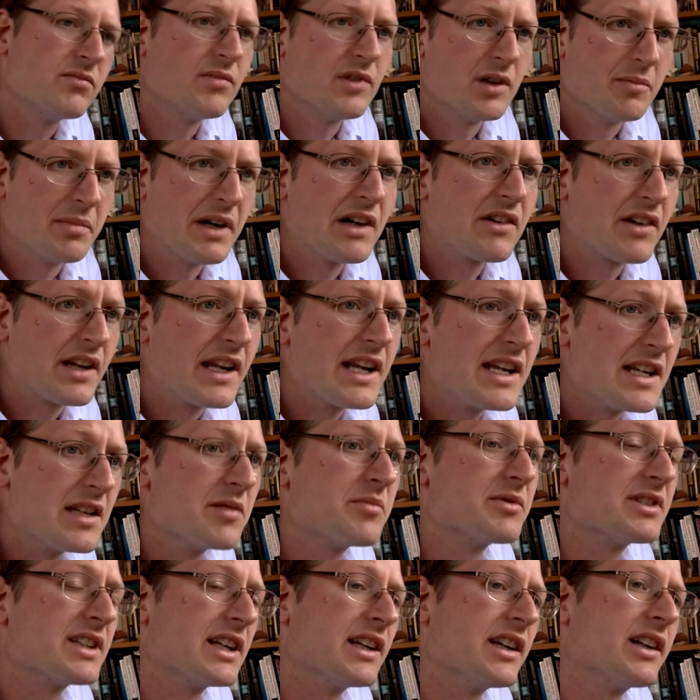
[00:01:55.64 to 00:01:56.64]
about an
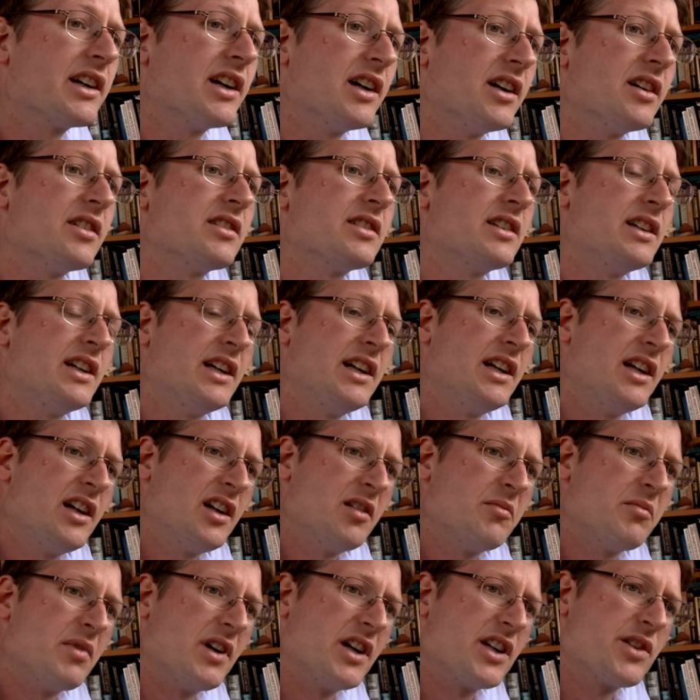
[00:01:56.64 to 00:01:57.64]
80% cut
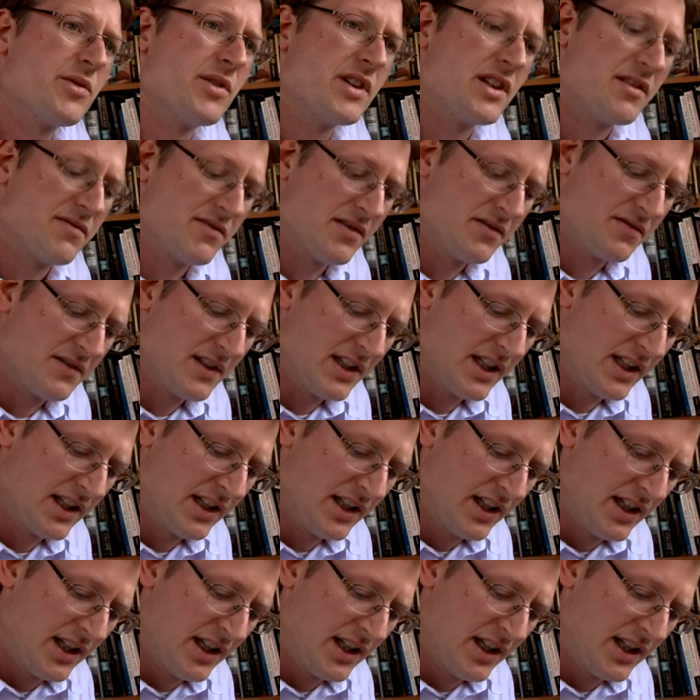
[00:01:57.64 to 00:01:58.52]
by 2050.